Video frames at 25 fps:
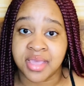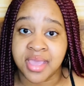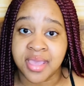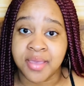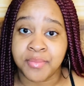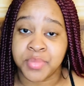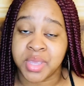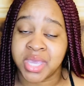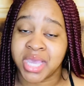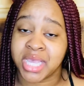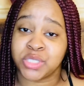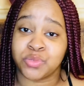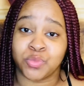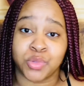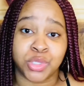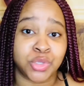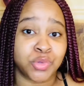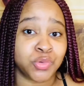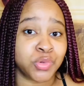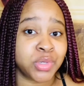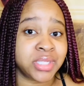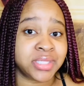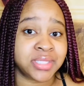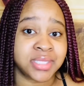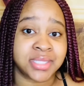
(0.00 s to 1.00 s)
because when you
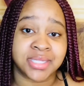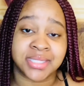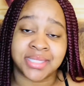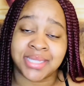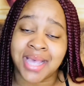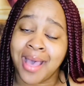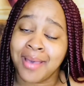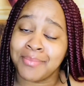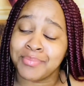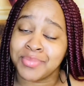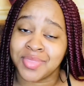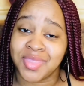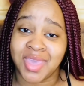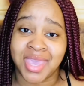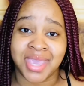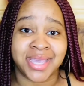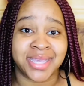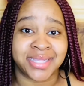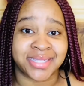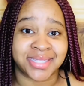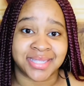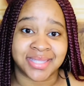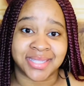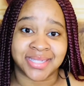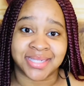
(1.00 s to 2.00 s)
get to the top, they get to
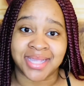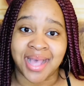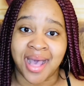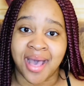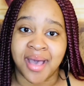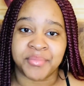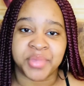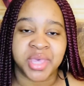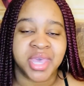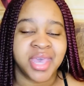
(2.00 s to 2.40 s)
the top.